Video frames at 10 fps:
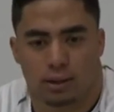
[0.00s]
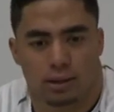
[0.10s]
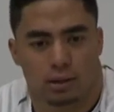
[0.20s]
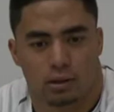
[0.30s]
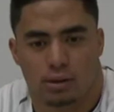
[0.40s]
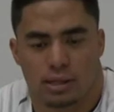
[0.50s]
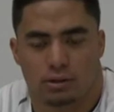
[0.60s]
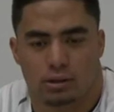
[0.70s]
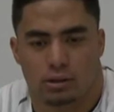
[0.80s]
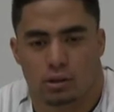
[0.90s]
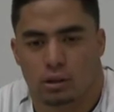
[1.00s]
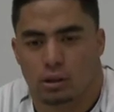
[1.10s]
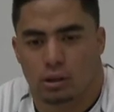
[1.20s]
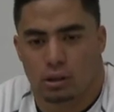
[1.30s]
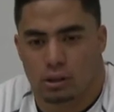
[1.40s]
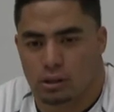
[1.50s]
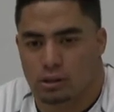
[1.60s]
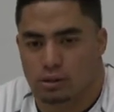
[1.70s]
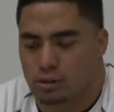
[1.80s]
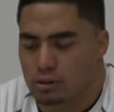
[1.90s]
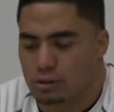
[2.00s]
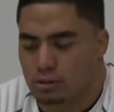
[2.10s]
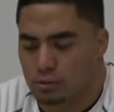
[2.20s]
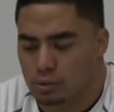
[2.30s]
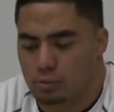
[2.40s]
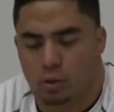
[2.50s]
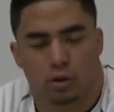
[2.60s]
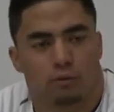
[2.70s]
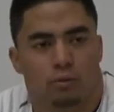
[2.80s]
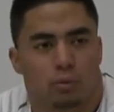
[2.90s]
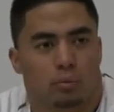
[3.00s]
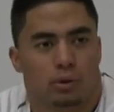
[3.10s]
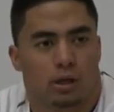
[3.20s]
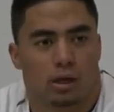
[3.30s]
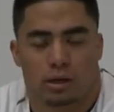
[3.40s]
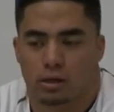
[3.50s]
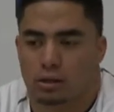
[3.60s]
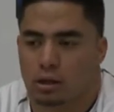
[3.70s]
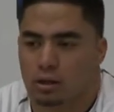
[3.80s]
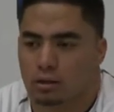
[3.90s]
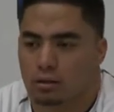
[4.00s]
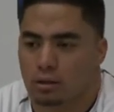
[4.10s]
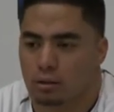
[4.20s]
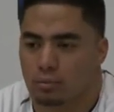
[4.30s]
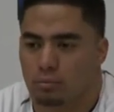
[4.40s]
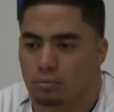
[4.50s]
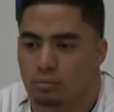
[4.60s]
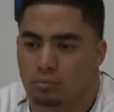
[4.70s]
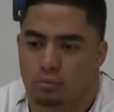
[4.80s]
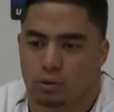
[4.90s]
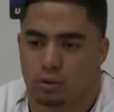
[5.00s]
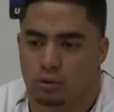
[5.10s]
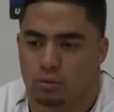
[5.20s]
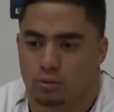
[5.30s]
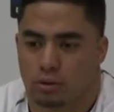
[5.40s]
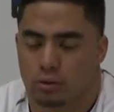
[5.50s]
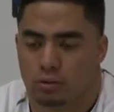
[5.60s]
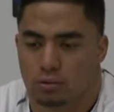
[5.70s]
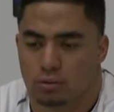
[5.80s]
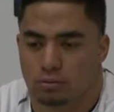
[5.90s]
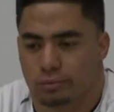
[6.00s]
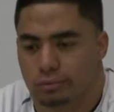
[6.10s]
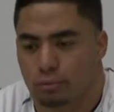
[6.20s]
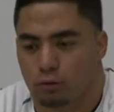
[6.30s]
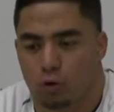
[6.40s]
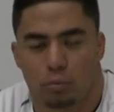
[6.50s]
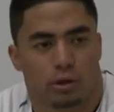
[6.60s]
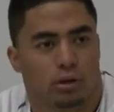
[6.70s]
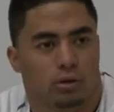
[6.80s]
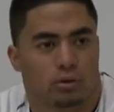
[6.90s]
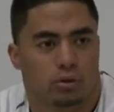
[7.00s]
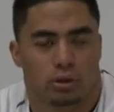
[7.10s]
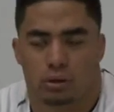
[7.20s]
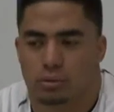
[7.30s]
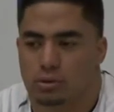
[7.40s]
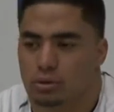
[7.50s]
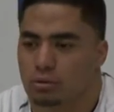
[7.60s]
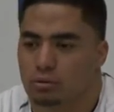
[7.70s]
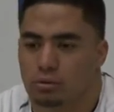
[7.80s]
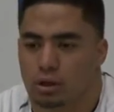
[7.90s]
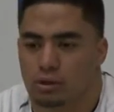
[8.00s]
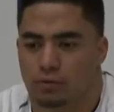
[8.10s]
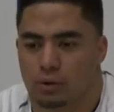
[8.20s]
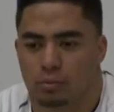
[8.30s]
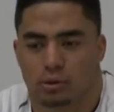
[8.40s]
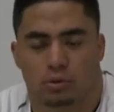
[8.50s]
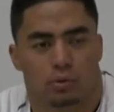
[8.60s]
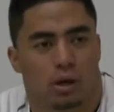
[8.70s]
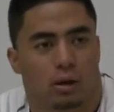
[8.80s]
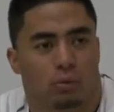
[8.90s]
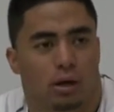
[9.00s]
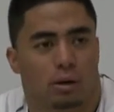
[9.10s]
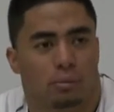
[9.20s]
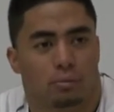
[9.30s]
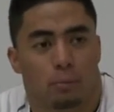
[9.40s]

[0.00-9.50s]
And, you know, it was more comfortable being out here and you know, performing here at Notre Dame, and so I was very pleased with that. What happened?